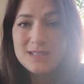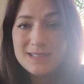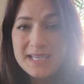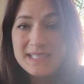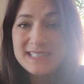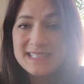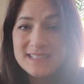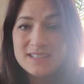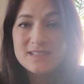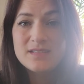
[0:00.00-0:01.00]

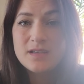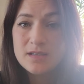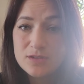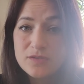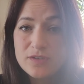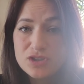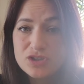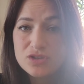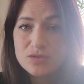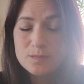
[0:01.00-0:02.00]
Laziness is a
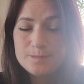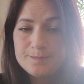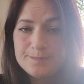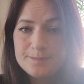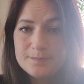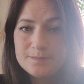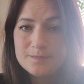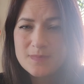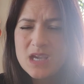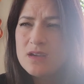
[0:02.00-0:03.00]
virtue.
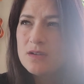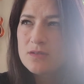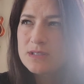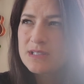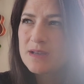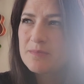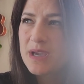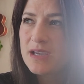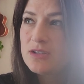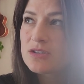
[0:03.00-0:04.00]
Or is that
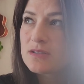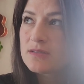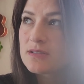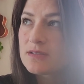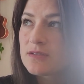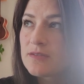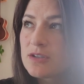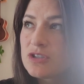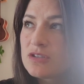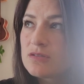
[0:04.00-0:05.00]
patience is a
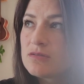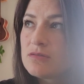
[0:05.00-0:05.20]
virtue?